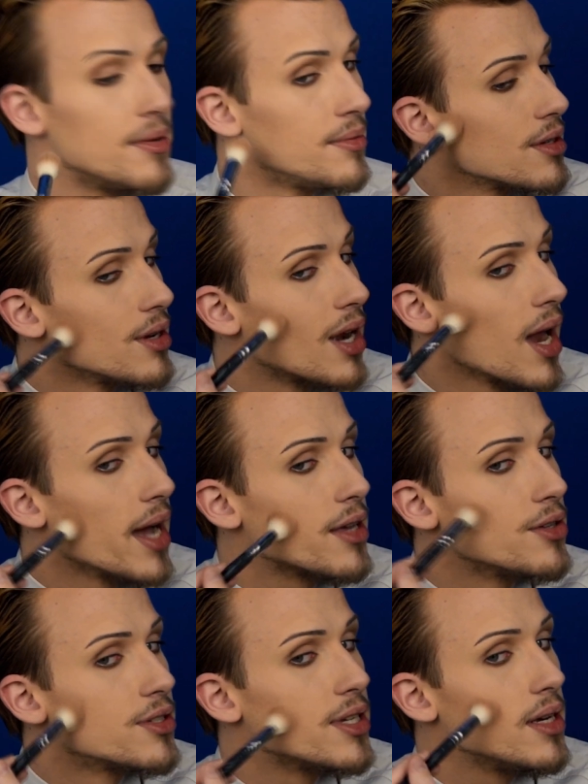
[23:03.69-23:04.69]
So, and
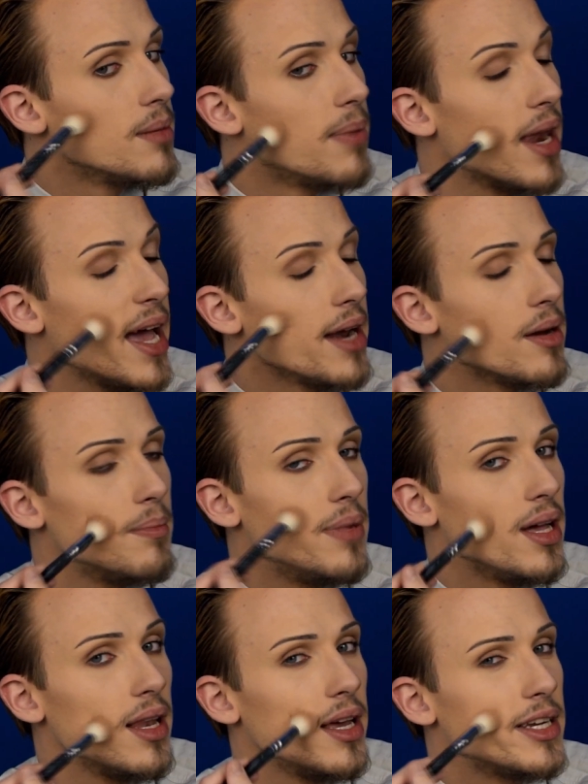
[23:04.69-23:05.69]
like you see, the
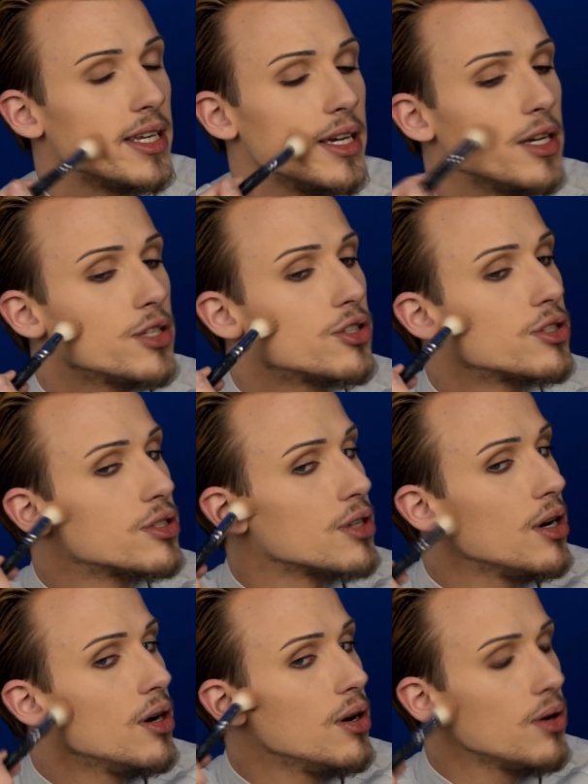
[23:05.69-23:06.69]
blendability is
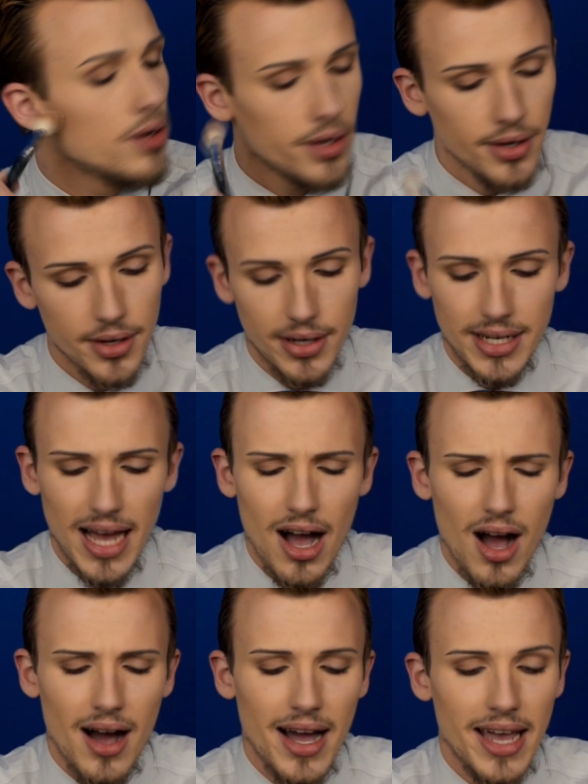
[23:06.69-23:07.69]
so good.
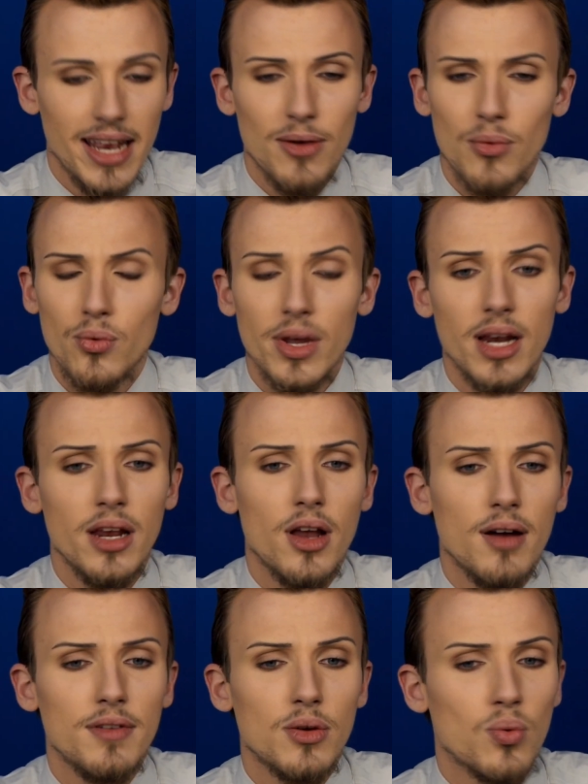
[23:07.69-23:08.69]
I really
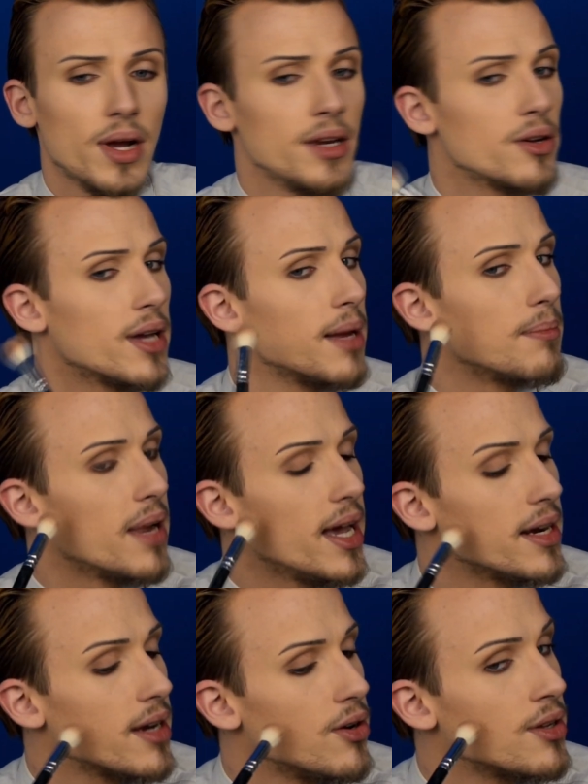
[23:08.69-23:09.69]
love it when you can
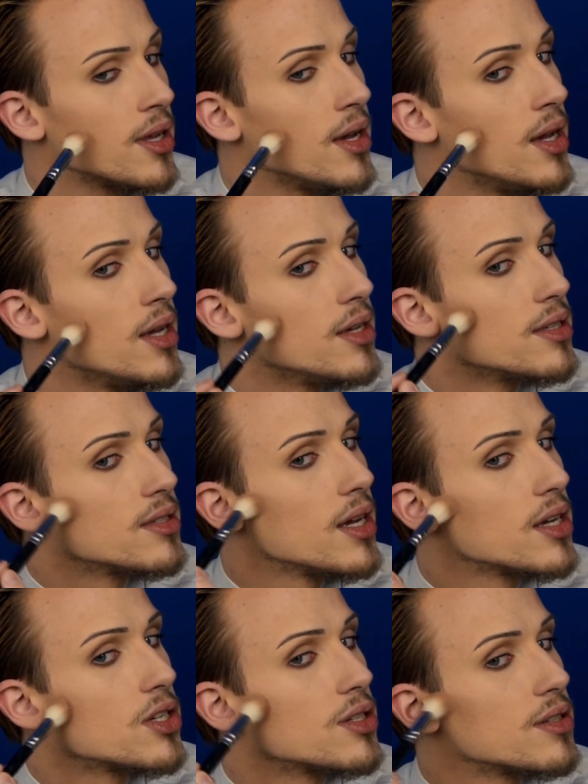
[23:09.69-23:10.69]
blend out
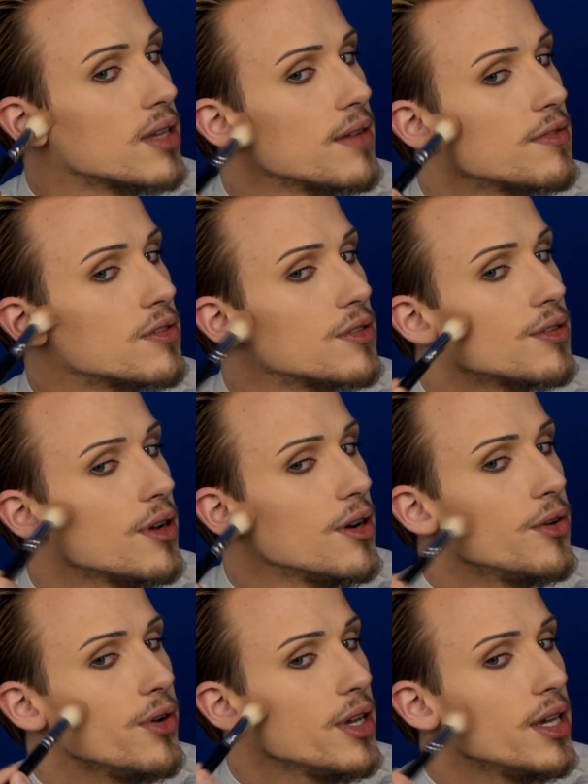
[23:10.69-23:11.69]
such stuff
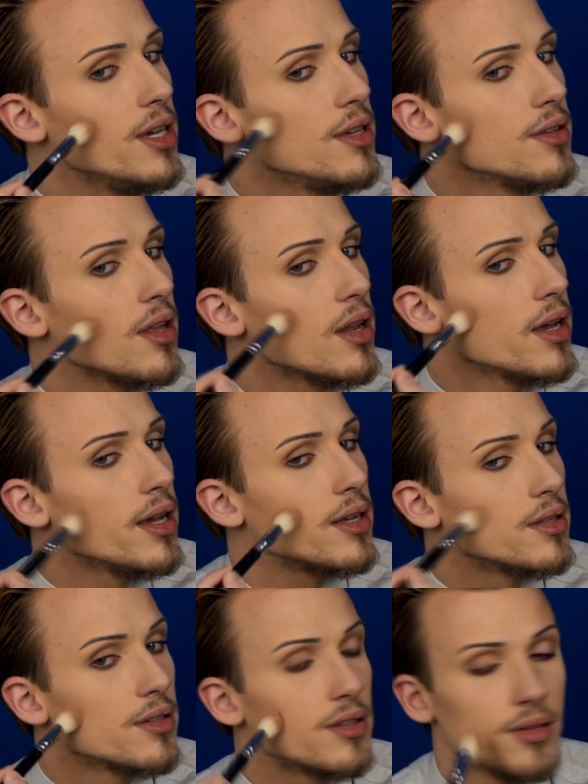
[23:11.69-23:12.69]
so easily
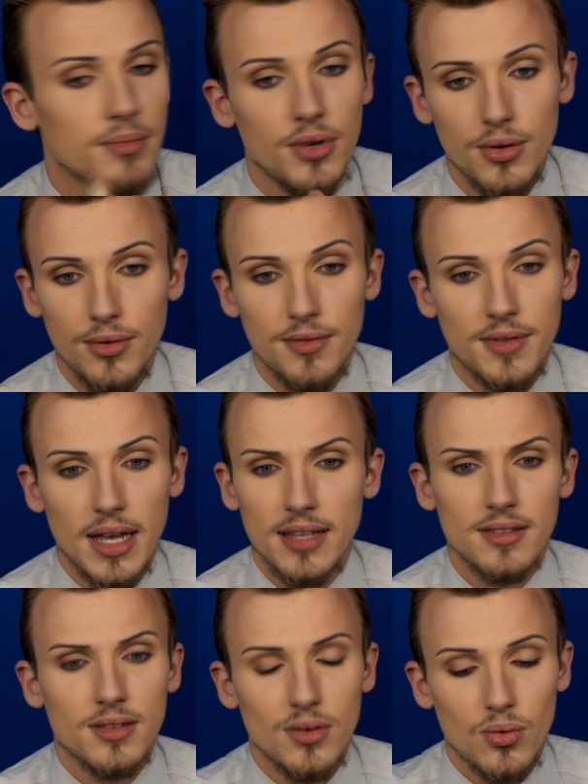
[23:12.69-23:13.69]
and smooth.
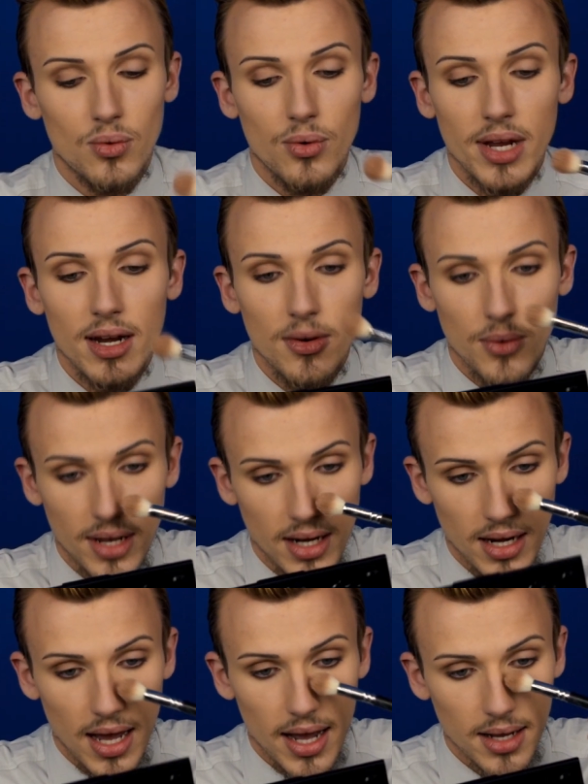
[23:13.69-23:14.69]
That's
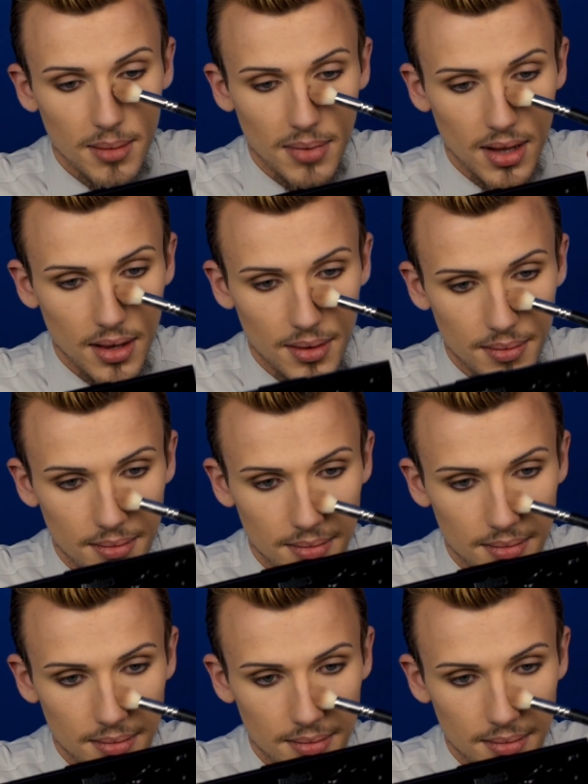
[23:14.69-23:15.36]
really likable.